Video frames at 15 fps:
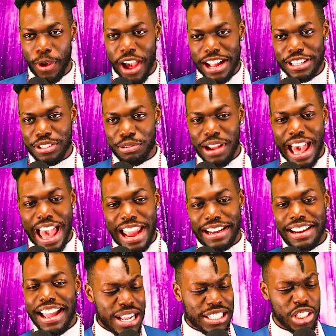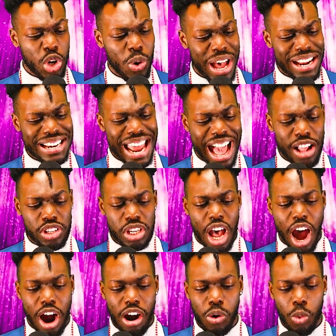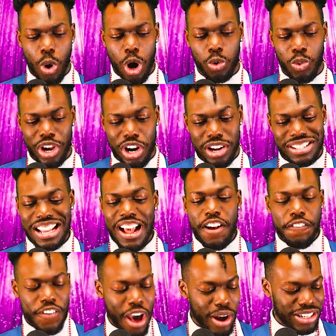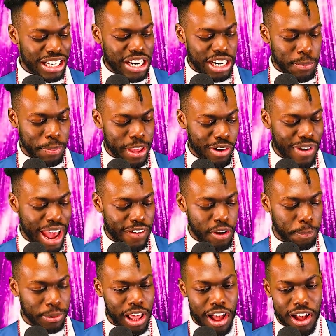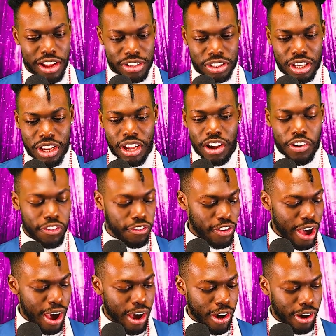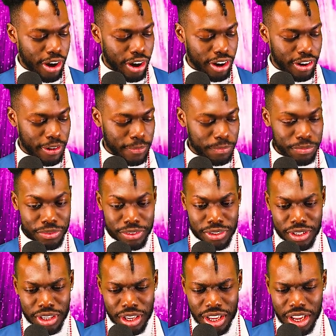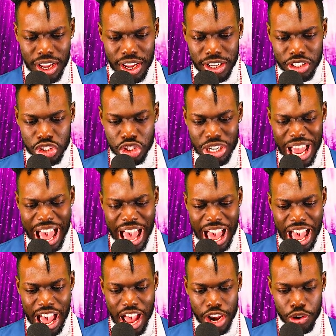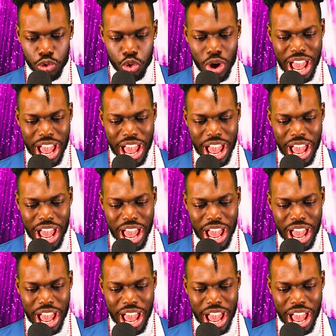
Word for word: points right to announce our award winners. Folks, I need a big round of applause for John